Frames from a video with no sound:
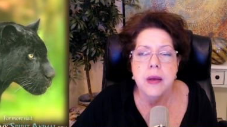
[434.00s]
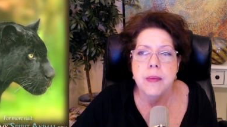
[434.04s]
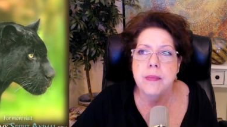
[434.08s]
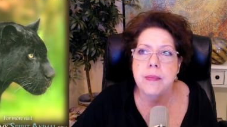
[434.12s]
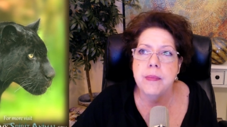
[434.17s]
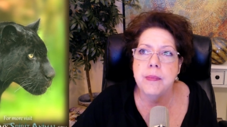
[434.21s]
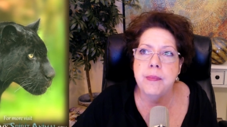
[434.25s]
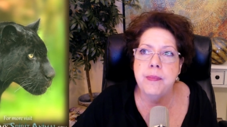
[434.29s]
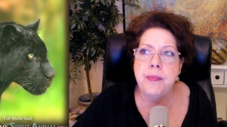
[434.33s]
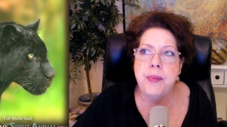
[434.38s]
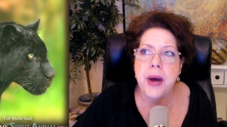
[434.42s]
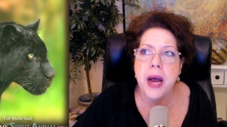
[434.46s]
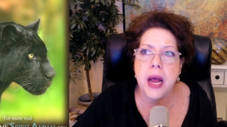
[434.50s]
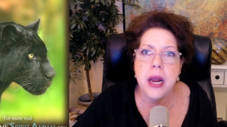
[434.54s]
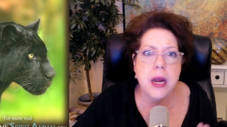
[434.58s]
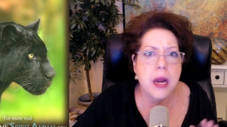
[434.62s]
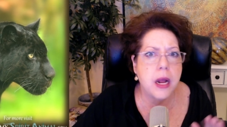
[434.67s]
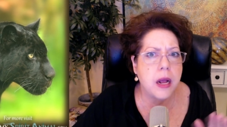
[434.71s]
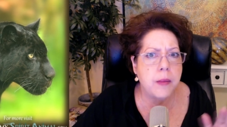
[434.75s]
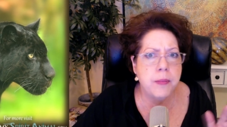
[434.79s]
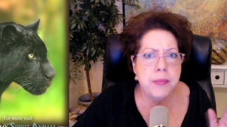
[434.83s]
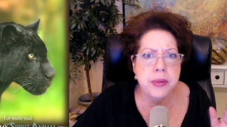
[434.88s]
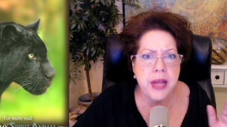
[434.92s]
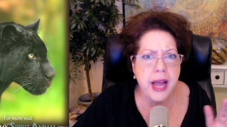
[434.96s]
But
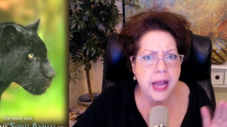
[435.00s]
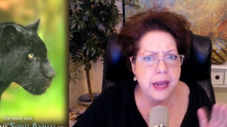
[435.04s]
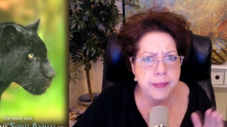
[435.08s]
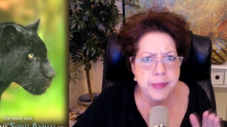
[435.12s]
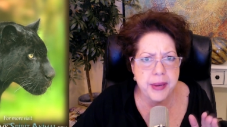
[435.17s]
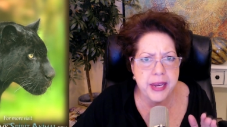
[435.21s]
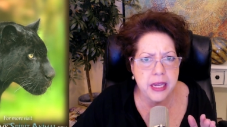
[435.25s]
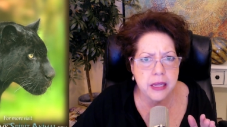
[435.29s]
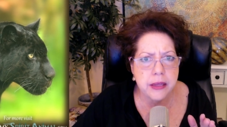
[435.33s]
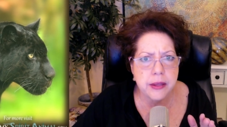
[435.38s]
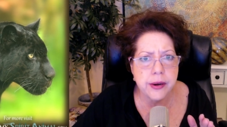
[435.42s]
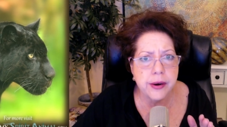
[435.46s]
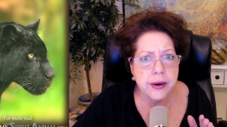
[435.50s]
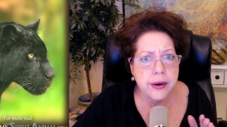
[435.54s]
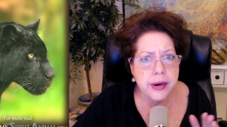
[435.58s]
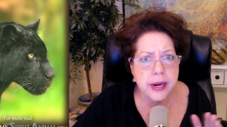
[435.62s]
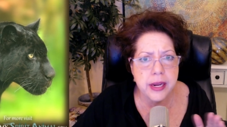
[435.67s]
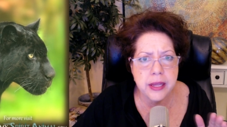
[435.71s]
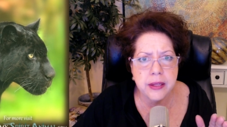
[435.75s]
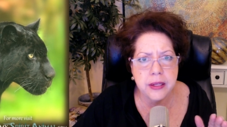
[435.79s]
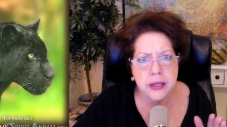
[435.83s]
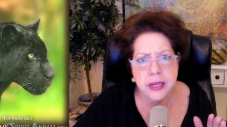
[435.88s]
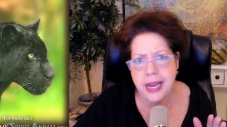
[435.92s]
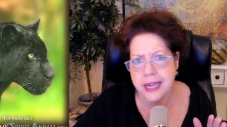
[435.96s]
Black Panther
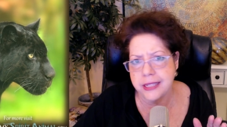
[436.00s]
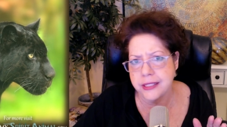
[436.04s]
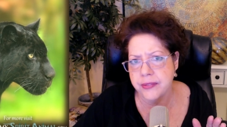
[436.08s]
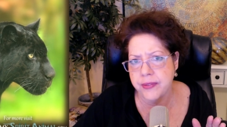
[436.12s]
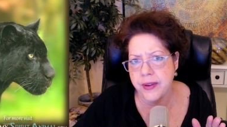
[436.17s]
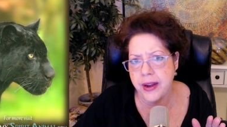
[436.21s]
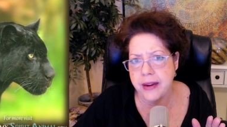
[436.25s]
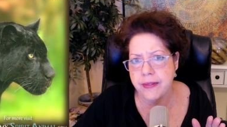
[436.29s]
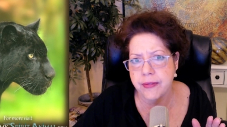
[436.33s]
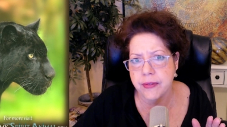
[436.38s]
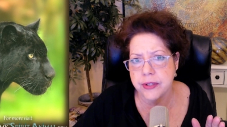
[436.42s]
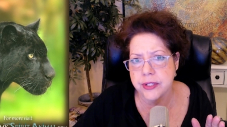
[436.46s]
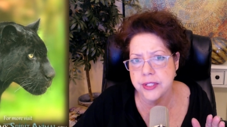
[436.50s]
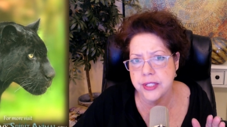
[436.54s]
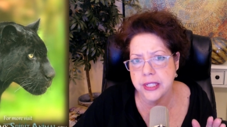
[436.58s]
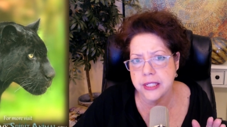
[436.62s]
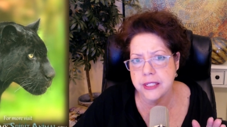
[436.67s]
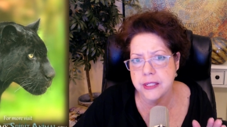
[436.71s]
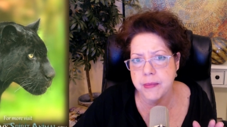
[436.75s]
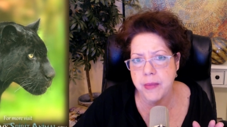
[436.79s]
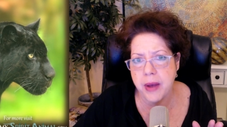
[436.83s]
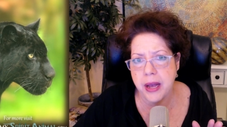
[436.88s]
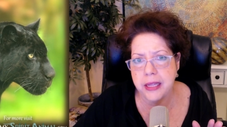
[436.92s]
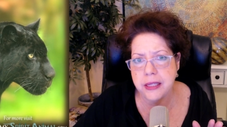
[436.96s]
in the last five or
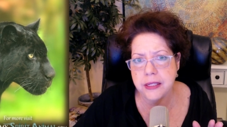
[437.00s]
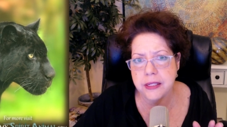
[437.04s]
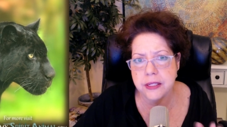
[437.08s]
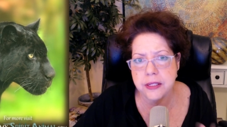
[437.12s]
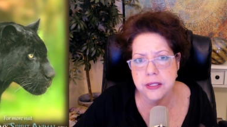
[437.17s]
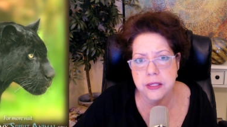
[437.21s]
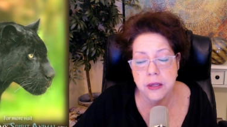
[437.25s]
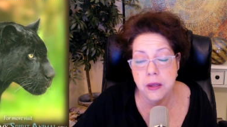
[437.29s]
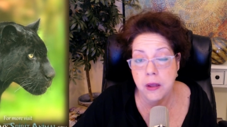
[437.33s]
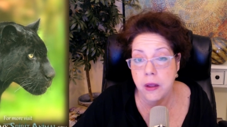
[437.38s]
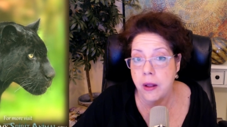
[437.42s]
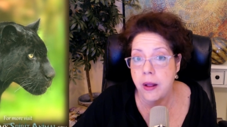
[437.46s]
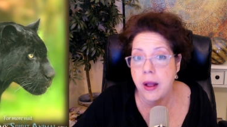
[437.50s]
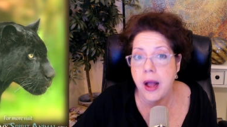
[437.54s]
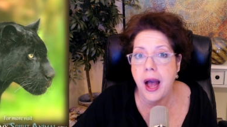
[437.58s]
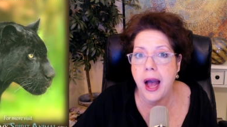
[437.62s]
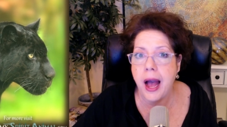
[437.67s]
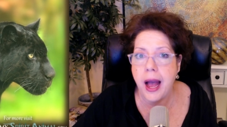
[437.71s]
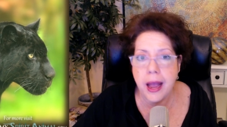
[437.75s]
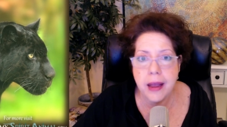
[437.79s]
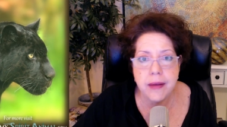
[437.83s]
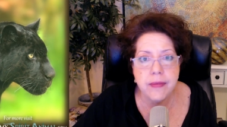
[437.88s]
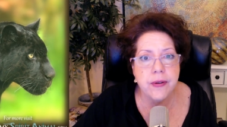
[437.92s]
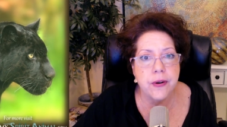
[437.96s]
six months,
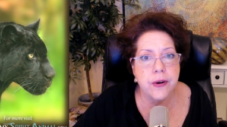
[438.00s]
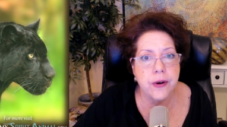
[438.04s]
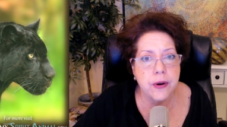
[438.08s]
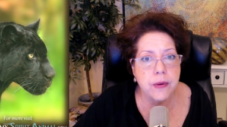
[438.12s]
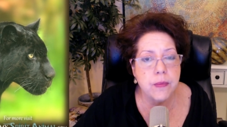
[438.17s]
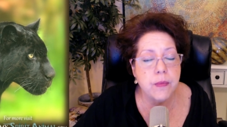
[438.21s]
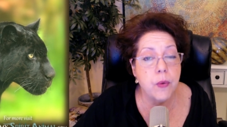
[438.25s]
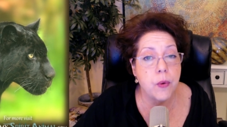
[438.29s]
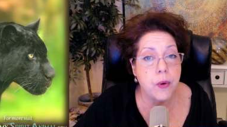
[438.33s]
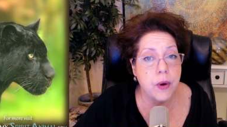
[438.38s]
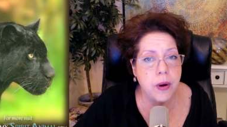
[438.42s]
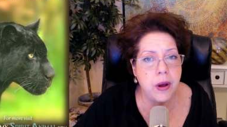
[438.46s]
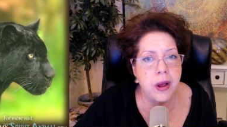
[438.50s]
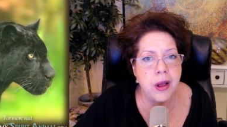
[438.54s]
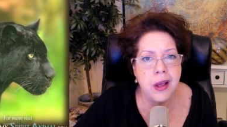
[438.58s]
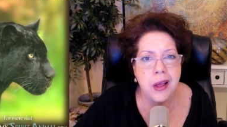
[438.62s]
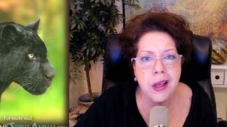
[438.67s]
I've heard more,